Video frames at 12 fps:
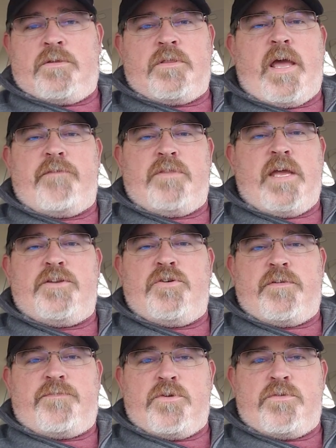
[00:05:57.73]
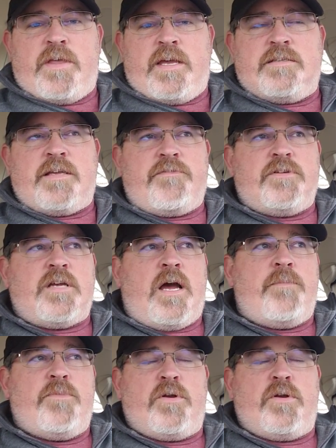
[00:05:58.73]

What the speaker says: They do a few things every time.